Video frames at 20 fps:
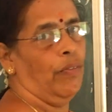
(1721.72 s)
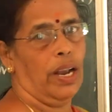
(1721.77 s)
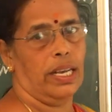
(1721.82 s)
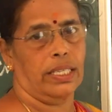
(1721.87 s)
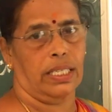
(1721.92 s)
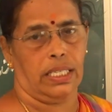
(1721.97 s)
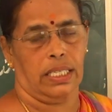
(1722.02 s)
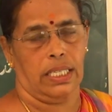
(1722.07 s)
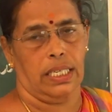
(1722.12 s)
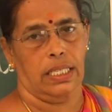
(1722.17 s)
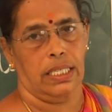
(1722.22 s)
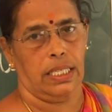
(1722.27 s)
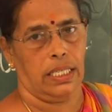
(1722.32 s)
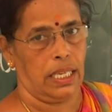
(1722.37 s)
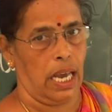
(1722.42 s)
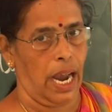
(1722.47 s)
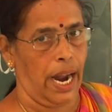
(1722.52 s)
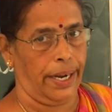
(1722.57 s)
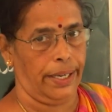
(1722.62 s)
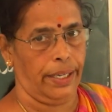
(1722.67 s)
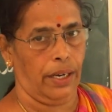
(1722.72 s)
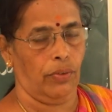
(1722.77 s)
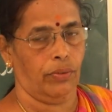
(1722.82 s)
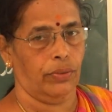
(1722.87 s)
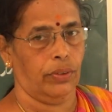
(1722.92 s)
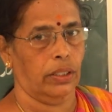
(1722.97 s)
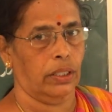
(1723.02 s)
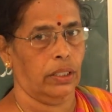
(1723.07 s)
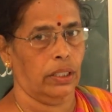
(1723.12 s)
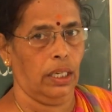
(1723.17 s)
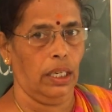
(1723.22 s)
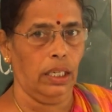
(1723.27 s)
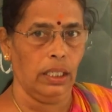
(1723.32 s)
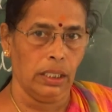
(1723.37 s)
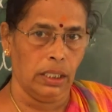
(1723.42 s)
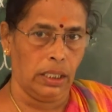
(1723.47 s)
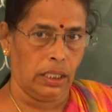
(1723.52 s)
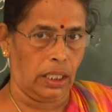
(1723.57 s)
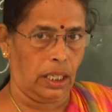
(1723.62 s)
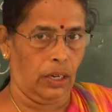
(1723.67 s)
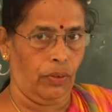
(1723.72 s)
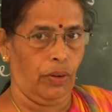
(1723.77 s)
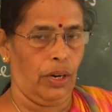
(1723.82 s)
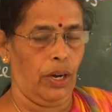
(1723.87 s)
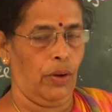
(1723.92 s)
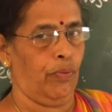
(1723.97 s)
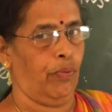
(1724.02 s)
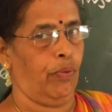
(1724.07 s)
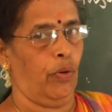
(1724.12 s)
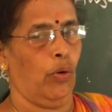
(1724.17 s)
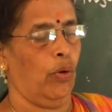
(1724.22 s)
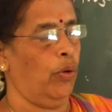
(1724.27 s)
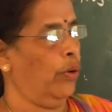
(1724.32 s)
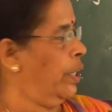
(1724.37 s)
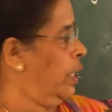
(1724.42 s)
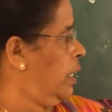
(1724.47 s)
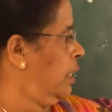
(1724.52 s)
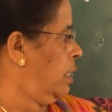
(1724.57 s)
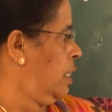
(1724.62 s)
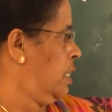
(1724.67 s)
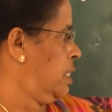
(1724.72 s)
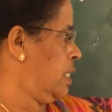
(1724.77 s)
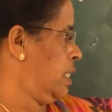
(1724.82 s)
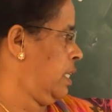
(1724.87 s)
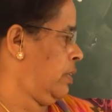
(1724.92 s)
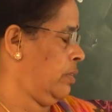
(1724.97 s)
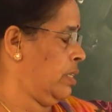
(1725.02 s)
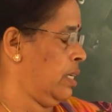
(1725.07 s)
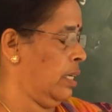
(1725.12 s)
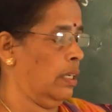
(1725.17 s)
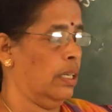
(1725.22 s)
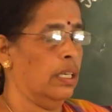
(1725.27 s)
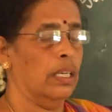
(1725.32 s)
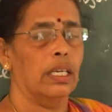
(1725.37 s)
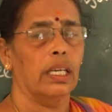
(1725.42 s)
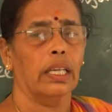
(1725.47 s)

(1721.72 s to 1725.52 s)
western side of the river flow in this region.